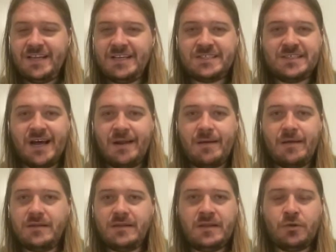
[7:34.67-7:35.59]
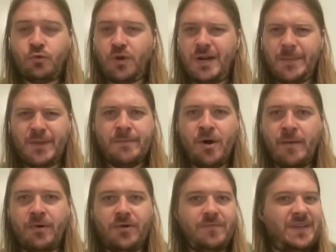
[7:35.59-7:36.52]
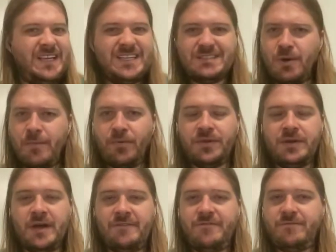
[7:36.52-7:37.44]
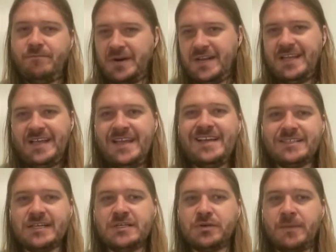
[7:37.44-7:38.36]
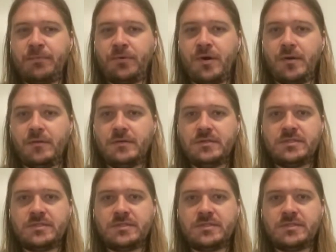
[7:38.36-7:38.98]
He's not incredibly mobile. He's mobile enough, but he is injury prone.